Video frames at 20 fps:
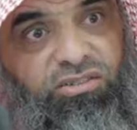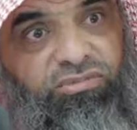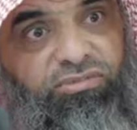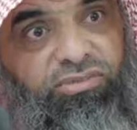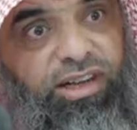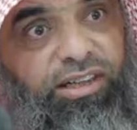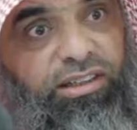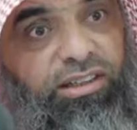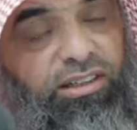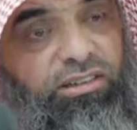the
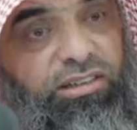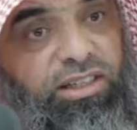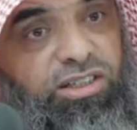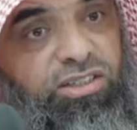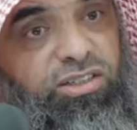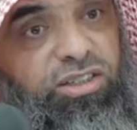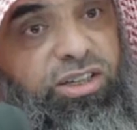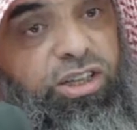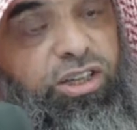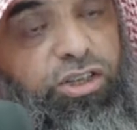final
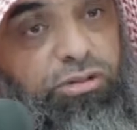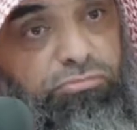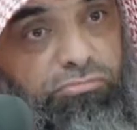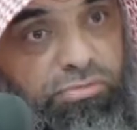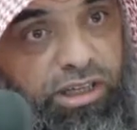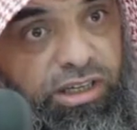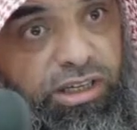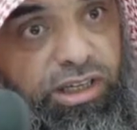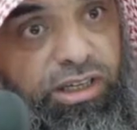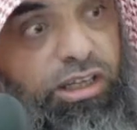destination,
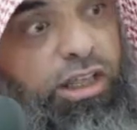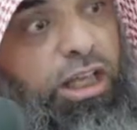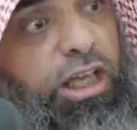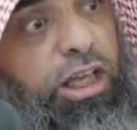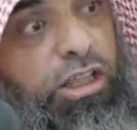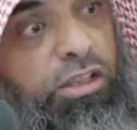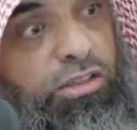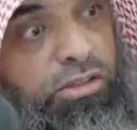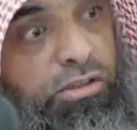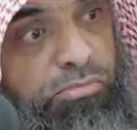
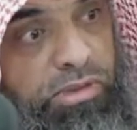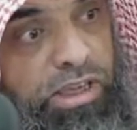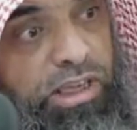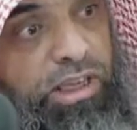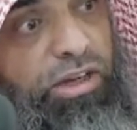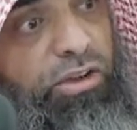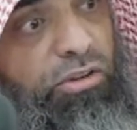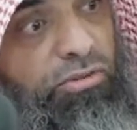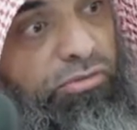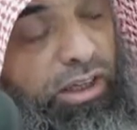meaning the
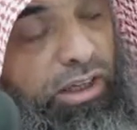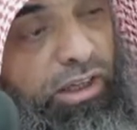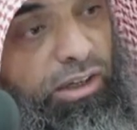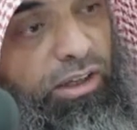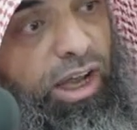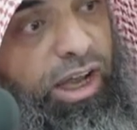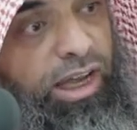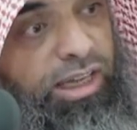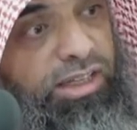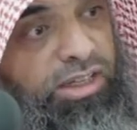meeting of
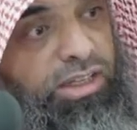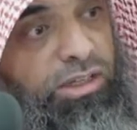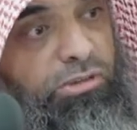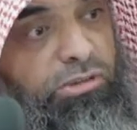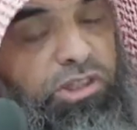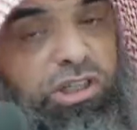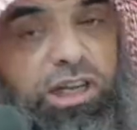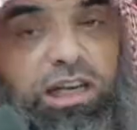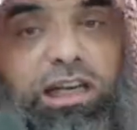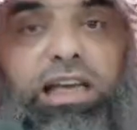Allah Azza
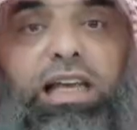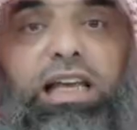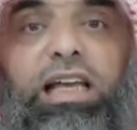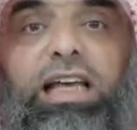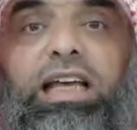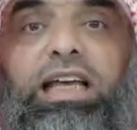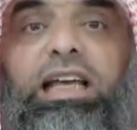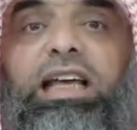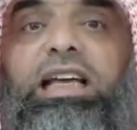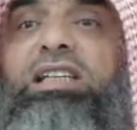wa Jal
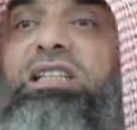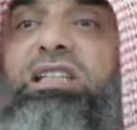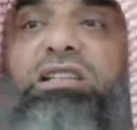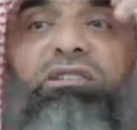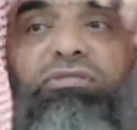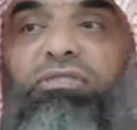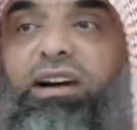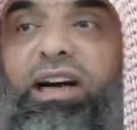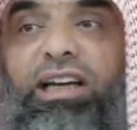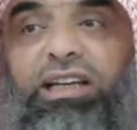is the
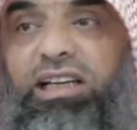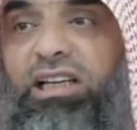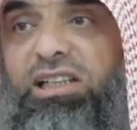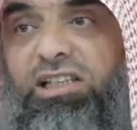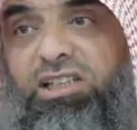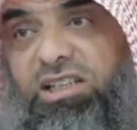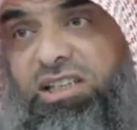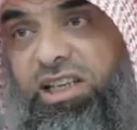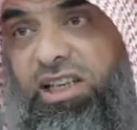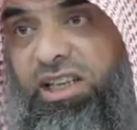final
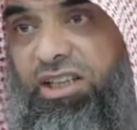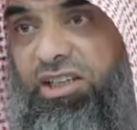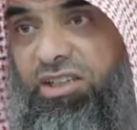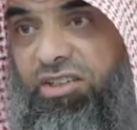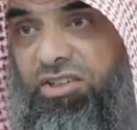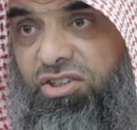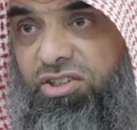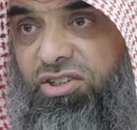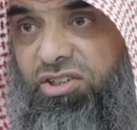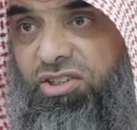
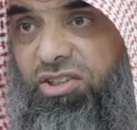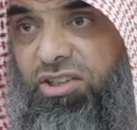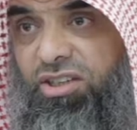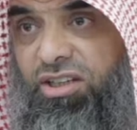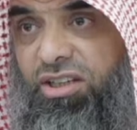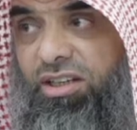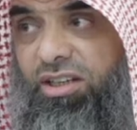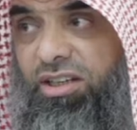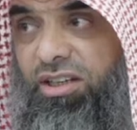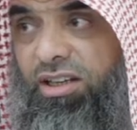stage
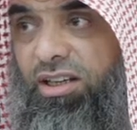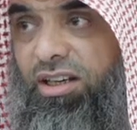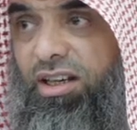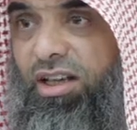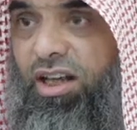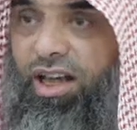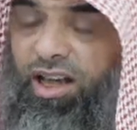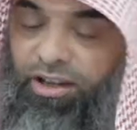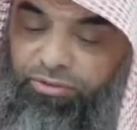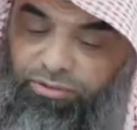
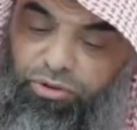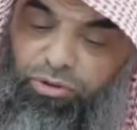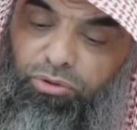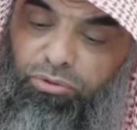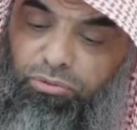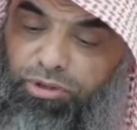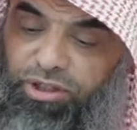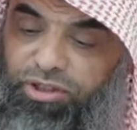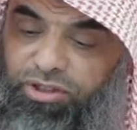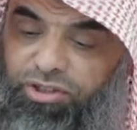after
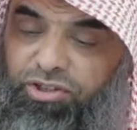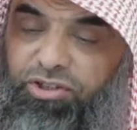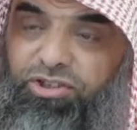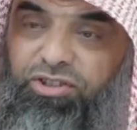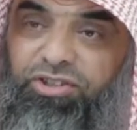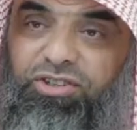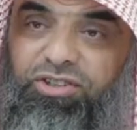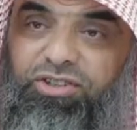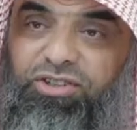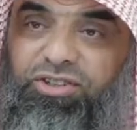
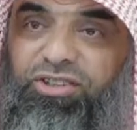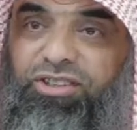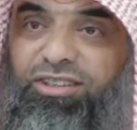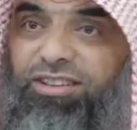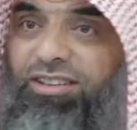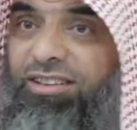which